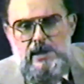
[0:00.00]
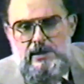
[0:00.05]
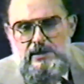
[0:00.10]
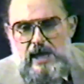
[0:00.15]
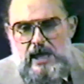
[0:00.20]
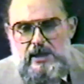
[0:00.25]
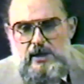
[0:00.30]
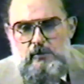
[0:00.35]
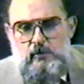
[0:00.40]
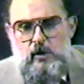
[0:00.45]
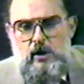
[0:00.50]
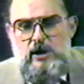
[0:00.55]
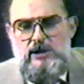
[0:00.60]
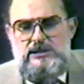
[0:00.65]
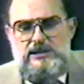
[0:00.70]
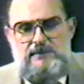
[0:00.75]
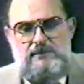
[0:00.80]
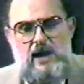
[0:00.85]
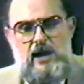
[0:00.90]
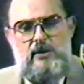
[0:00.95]
than the
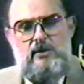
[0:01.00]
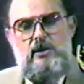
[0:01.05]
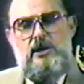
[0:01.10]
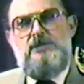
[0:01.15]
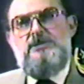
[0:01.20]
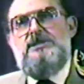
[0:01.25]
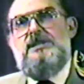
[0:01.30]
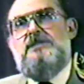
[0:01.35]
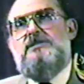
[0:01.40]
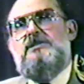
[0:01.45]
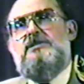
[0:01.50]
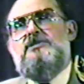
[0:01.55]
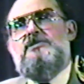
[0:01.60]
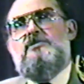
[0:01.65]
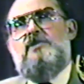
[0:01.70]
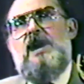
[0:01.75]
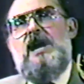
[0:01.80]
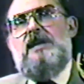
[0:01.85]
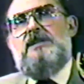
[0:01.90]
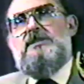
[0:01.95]
words of our Lord Jesus
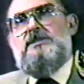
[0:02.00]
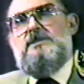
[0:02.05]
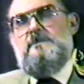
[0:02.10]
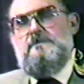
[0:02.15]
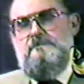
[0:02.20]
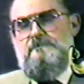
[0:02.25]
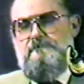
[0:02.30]
Christ.